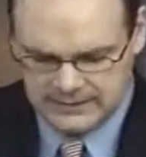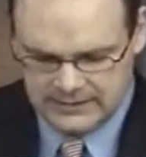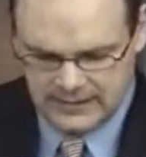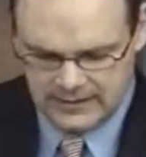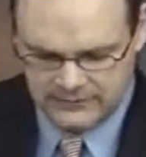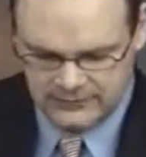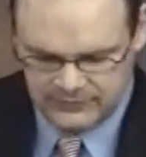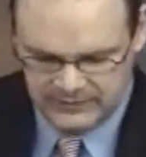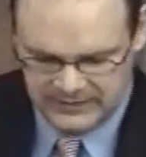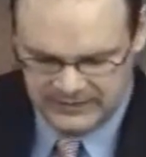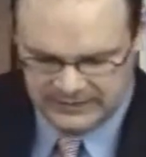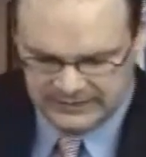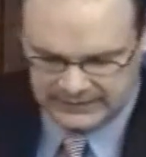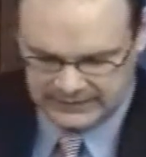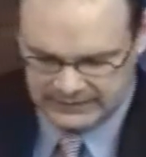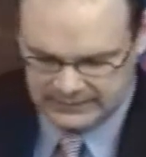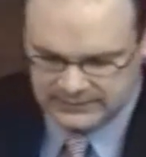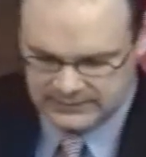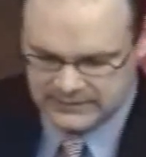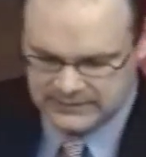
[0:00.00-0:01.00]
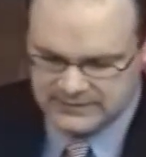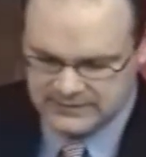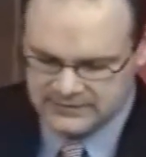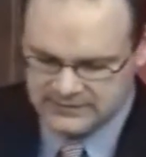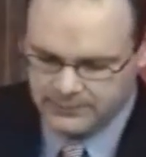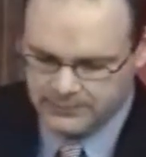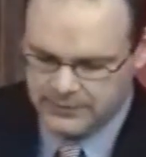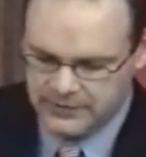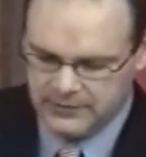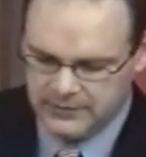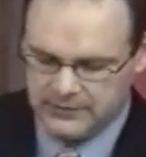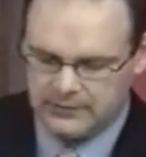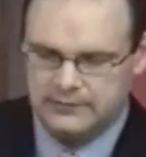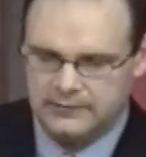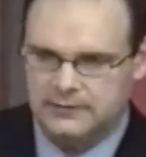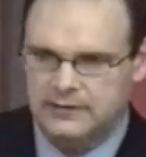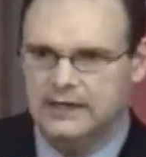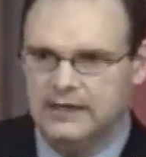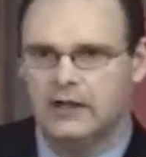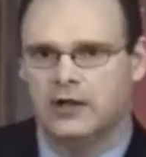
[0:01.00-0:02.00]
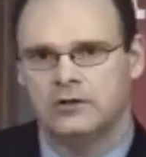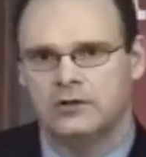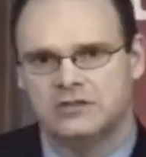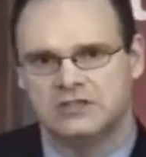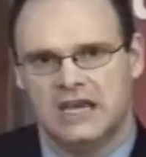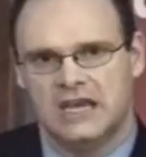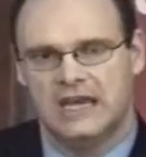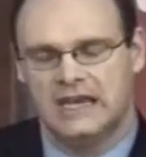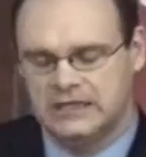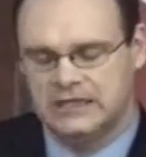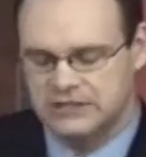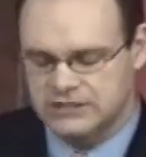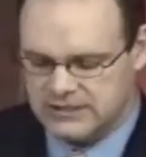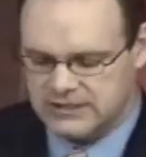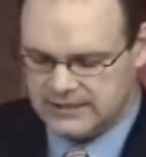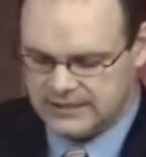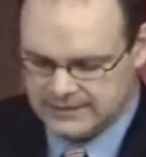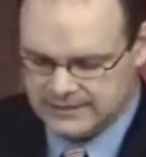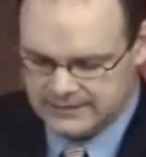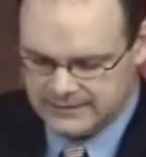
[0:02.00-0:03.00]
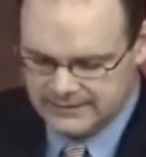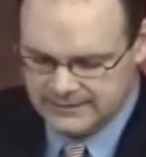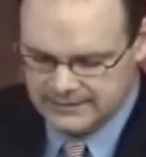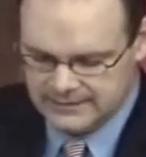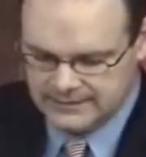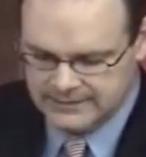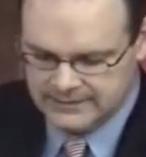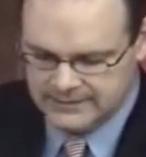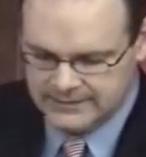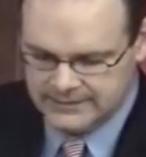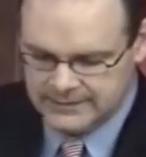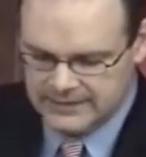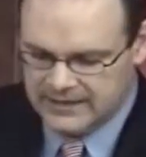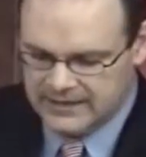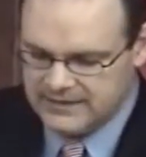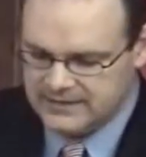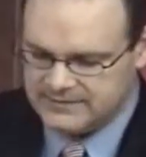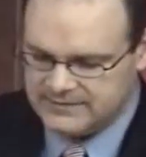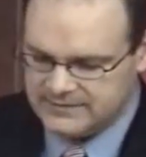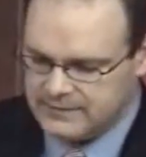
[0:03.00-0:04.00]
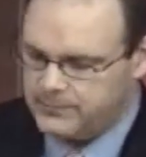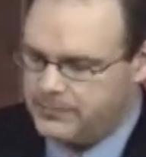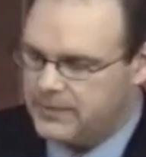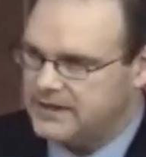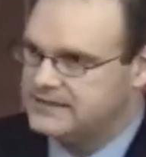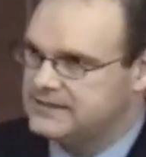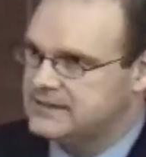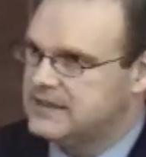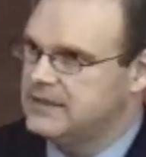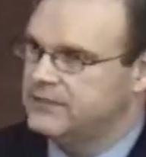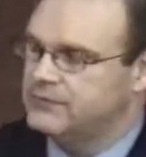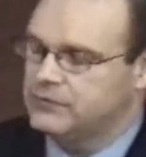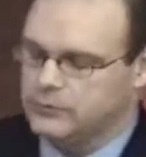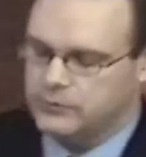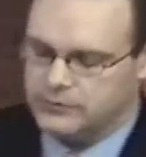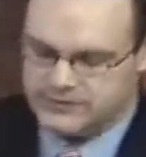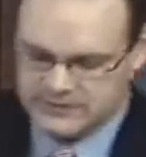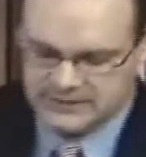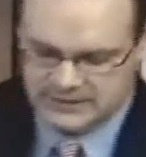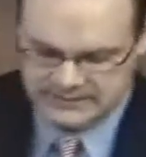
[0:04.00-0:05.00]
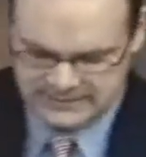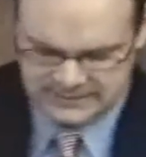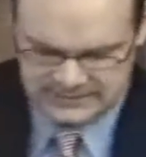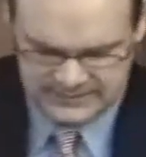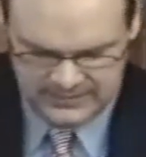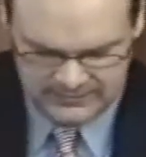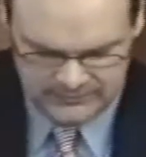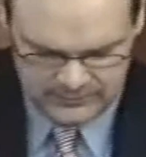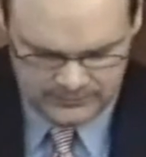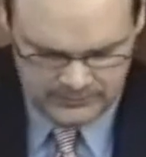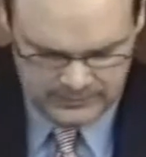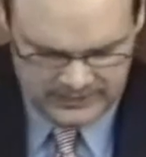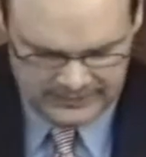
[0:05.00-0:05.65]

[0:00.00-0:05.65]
that feeling disappeared. It all changed. And this is the best gift that Results has given